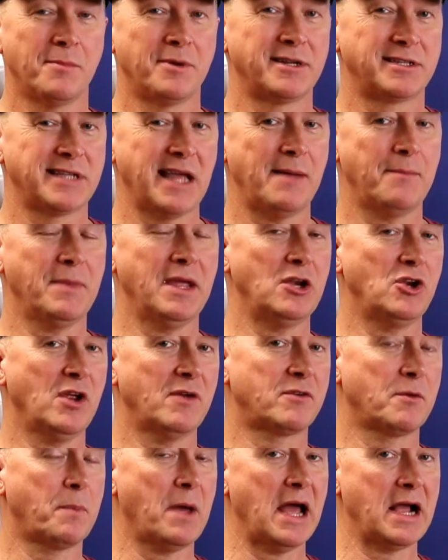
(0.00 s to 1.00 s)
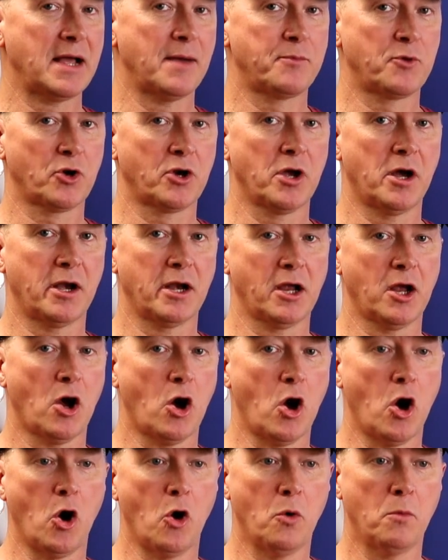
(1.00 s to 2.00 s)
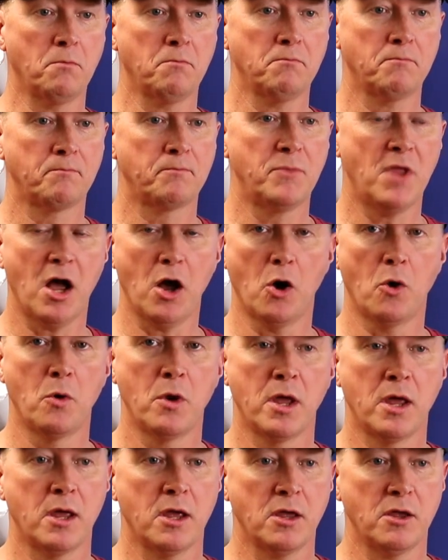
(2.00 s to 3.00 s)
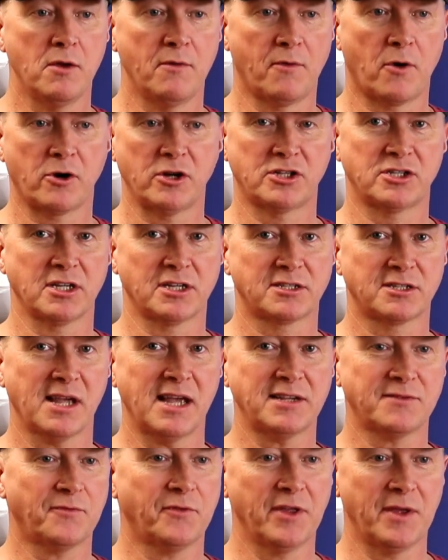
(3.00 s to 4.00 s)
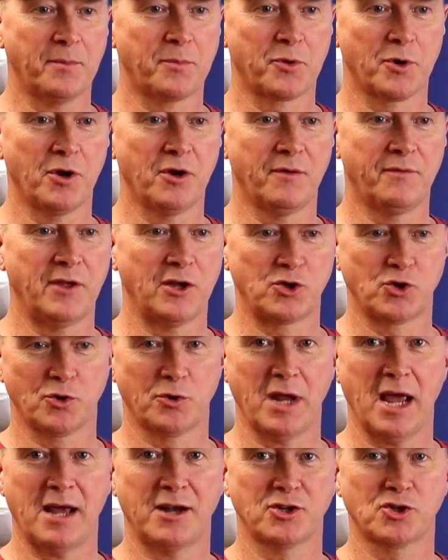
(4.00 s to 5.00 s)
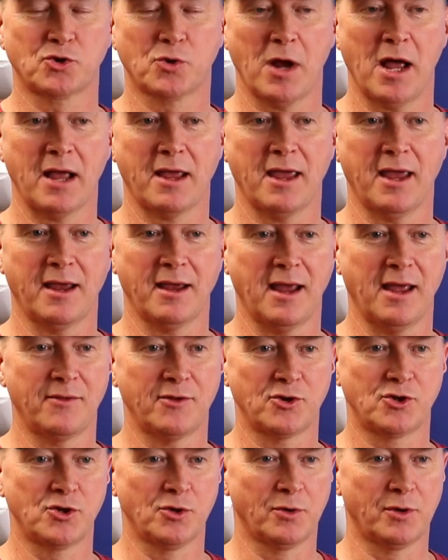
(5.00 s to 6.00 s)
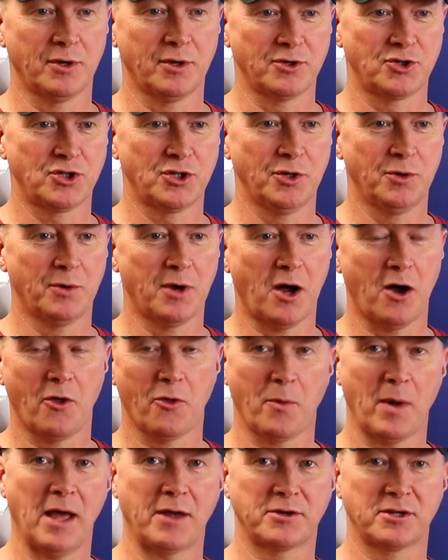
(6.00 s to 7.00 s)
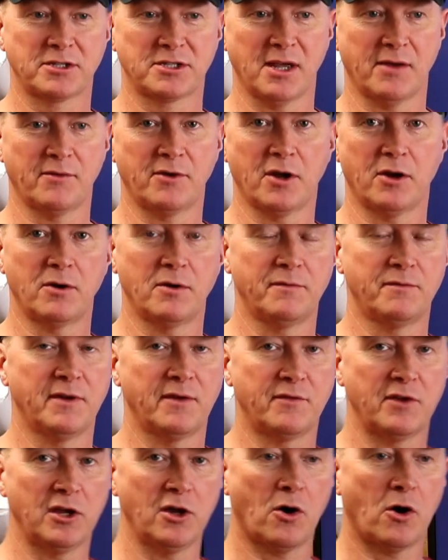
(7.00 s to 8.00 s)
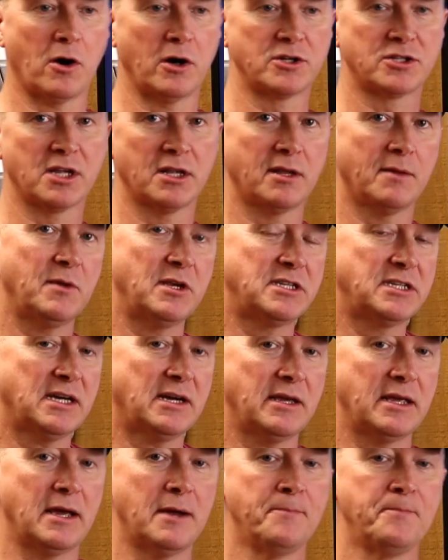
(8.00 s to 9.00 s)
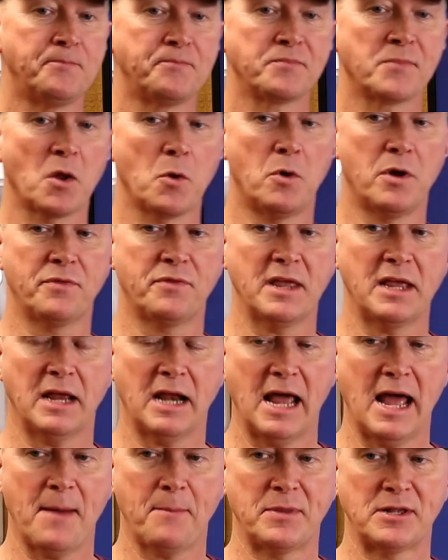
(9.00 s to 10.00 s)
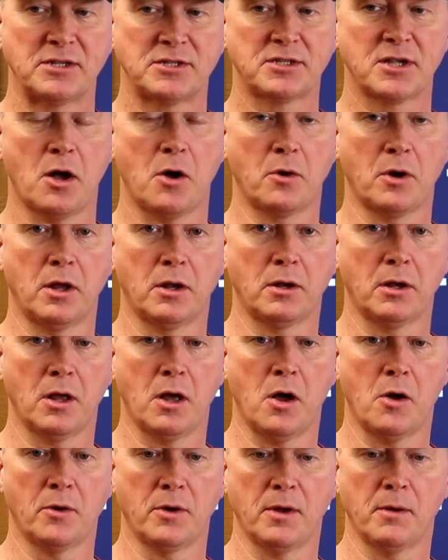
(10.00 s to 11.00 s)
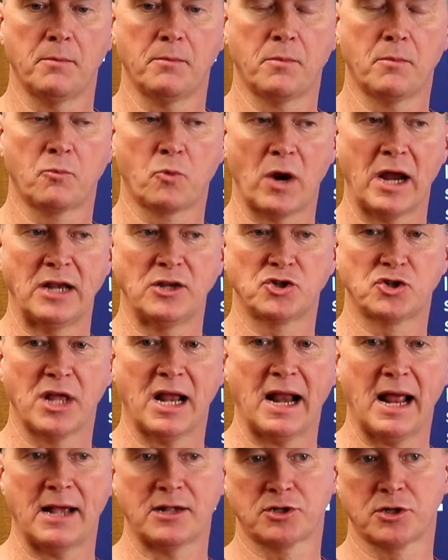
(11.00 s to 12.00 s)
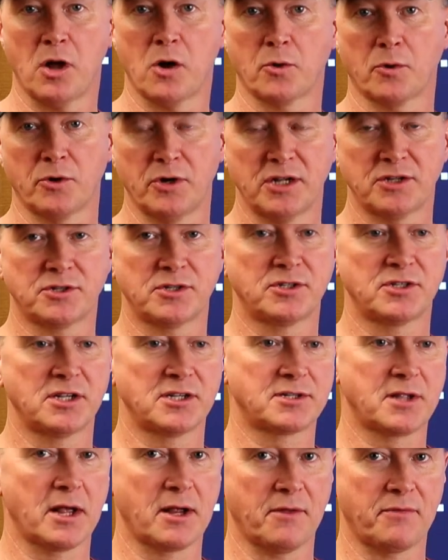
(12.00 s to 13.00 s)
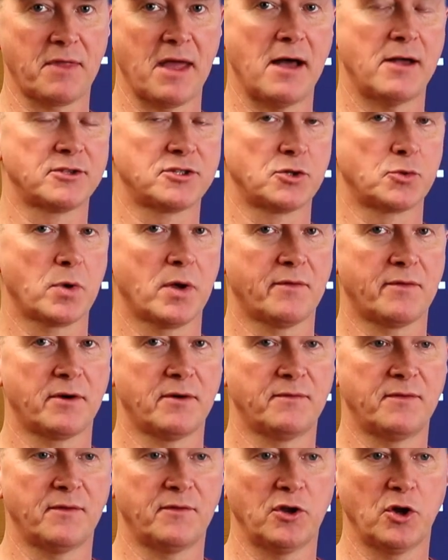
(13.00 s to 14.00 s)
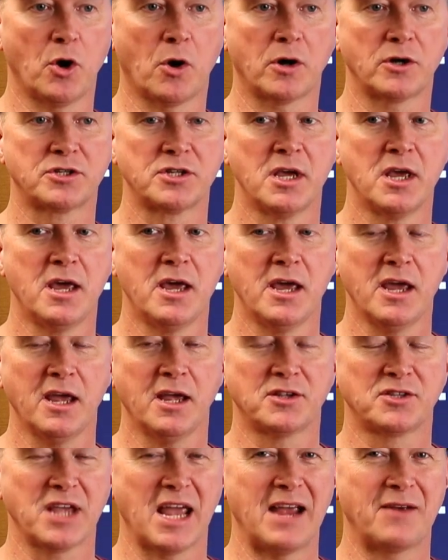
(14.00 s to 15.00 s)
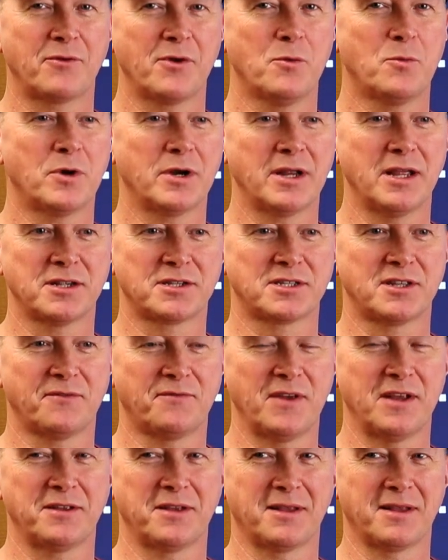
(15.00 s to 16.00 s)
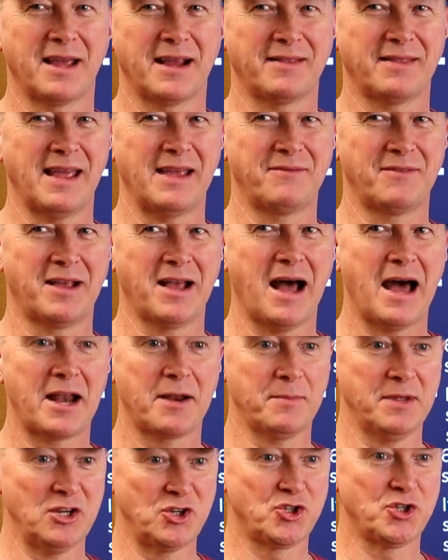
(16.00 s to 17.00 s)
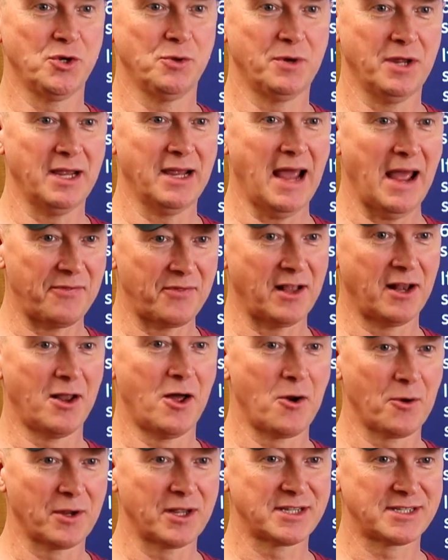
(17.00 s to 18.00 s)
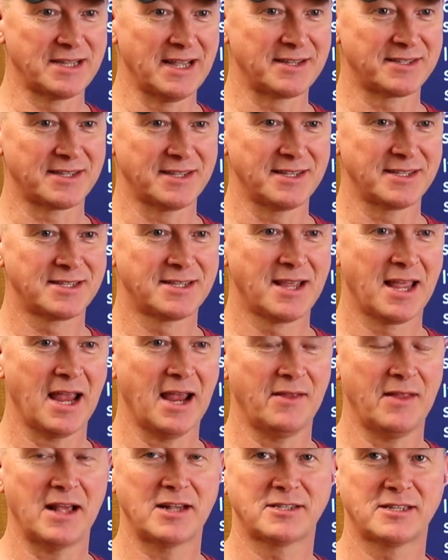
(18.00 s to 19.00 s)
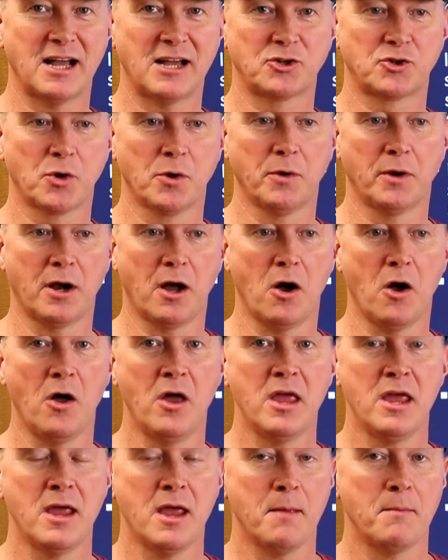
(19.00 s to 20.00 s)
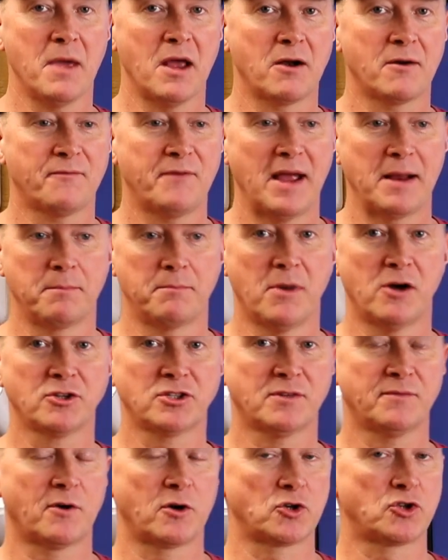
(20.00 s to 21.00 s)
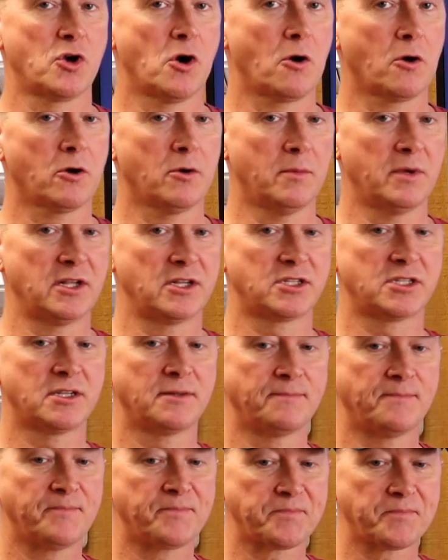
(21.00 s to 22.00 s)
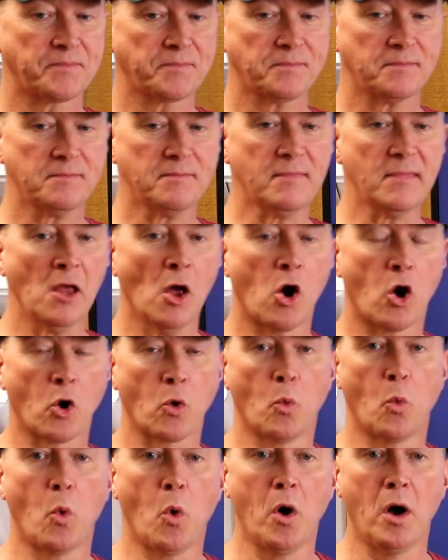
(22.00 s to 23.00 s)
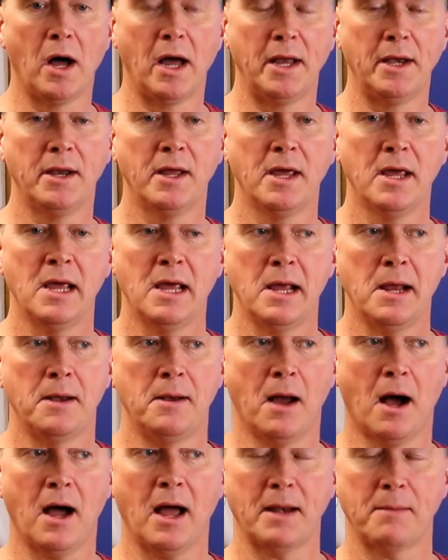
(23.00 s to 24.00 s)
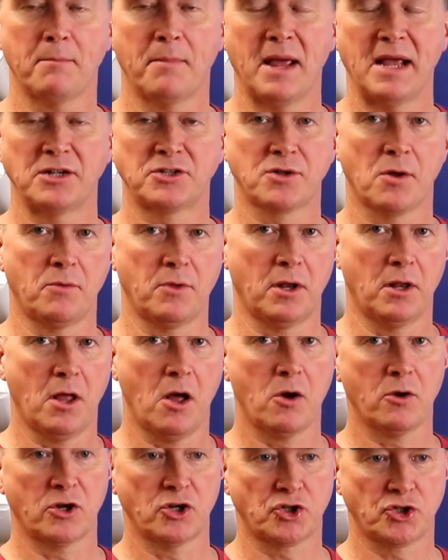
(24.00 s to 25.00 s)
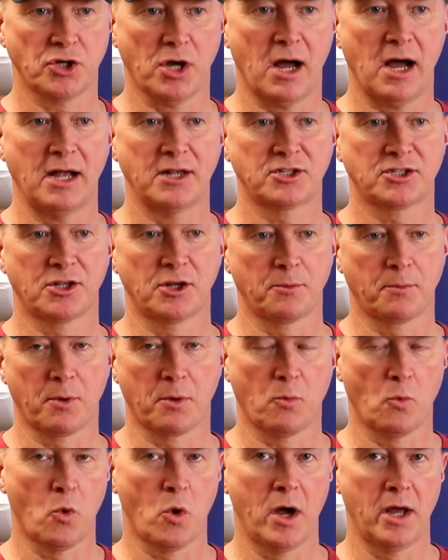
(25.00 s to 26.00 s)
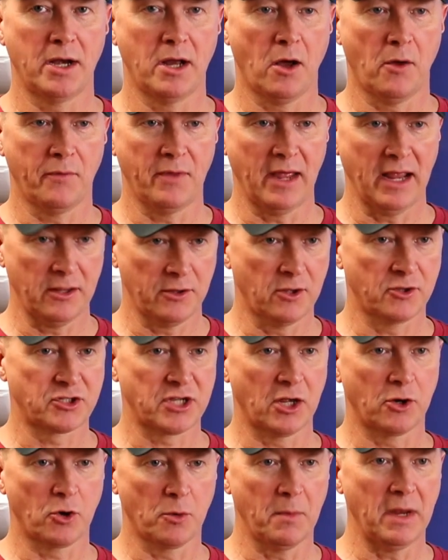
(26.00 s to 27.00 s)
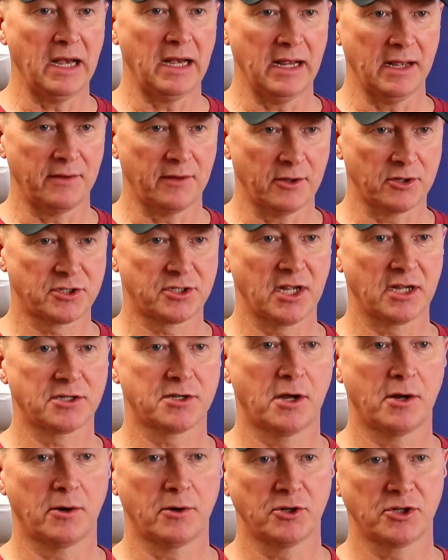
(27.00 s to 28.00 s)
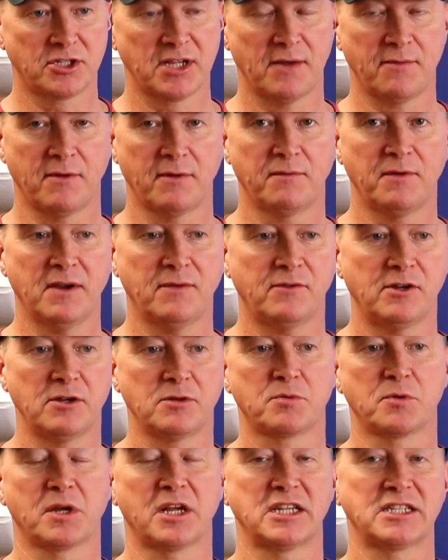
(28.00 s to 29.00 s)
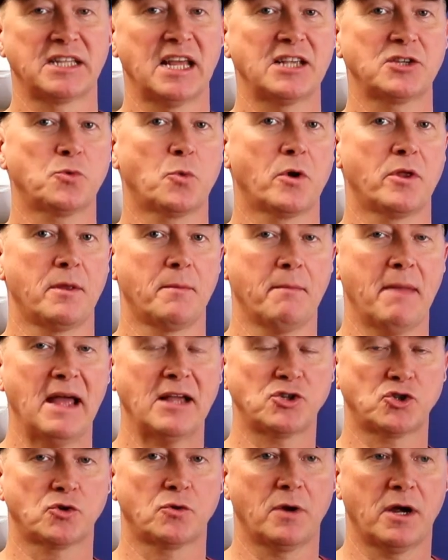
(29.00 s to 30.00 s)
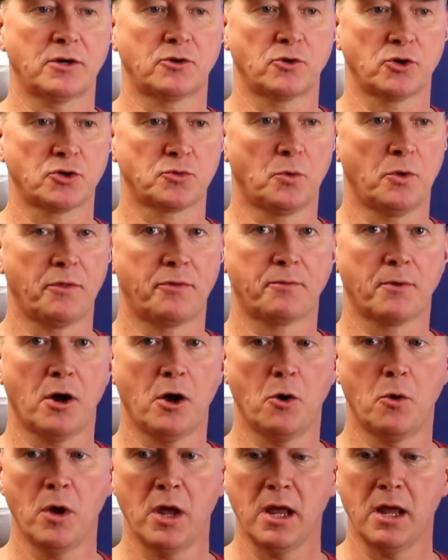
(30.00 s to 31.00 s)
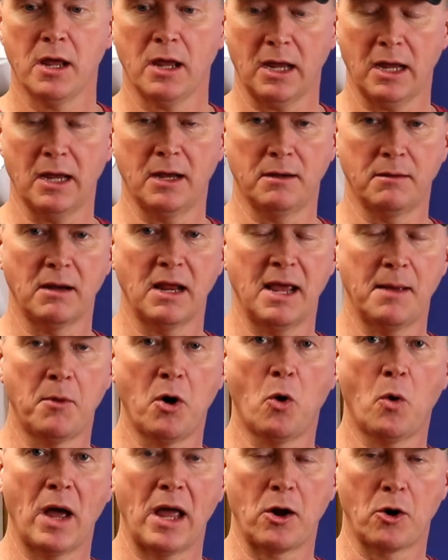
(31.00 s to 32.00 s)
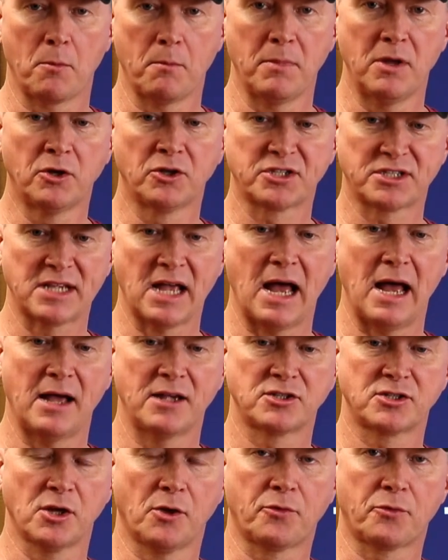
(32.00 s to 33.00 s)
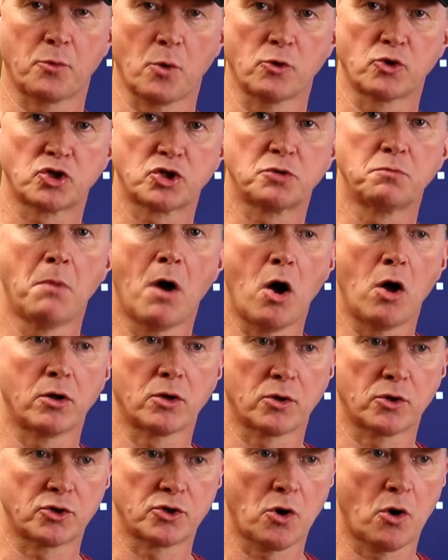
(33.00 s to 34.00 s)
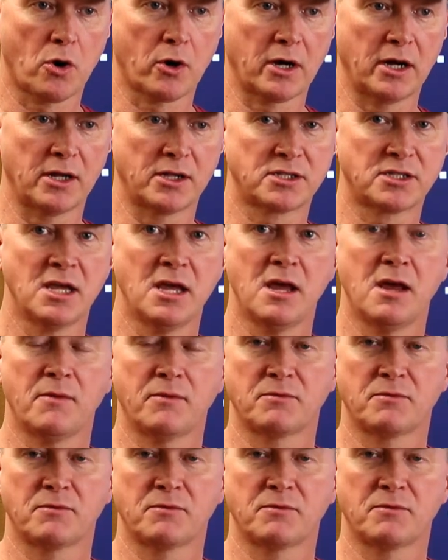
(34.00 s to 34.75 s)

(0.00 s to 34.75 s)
But does that mean you have to pack up your gun and go home? No. You've already successfully proved that your data's tracking and that you can shoot all the way out to 750 yards. And let me tell you, one thing that happens on a range that has longer distances, like 1,000, 1,250 yards, is everyone gets the feeling like they got to be shooting at the longest distance. And that's not true at all. Matter of fact, most of our tournaments are won not based on the longest shots. They're one on those intermediate, those 600 and 750s, because that's where the match directors will throw in MOA or mil size. They'll throw smaller targets.